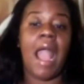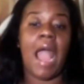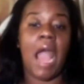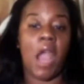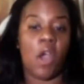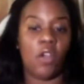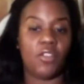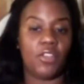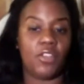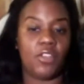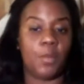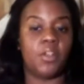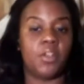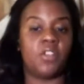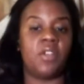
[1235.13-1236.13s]
how
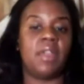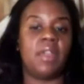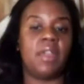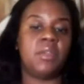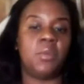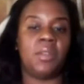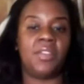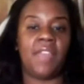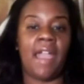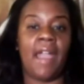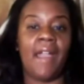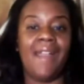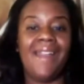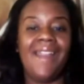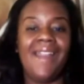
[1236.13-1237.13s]
they're progressing with
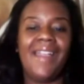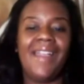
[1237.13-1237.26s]
that.